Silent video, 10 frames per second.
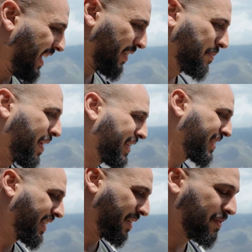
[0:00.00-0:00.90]
I would manage
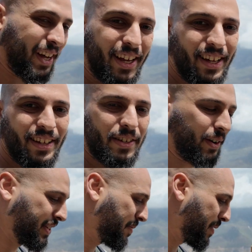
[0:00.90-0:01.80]
to take my
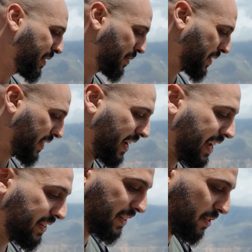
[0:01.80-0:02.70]
sriracha pills, which are the
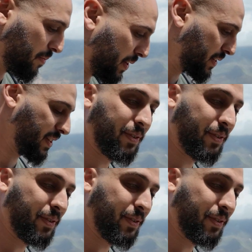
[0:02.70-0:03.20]
high altitude pills.